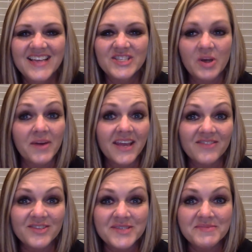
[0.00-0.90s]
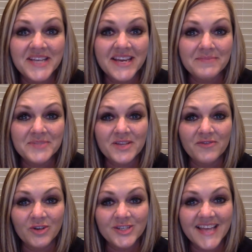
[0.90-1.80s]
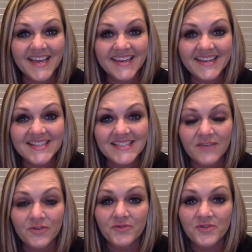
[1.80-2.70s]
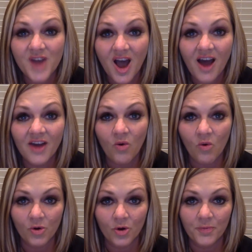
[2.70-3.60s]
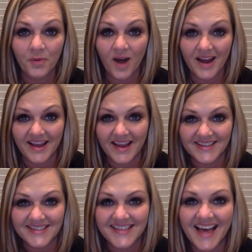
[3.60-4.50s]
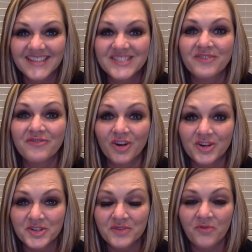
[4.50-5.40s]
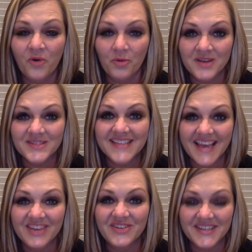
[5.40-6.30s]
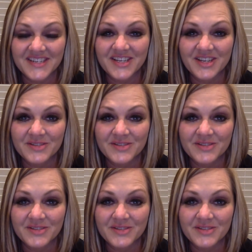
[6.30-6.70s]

So I want to give you some tips. The first thing is, if you've not ordered products, that's the first and foremost thing you need to do.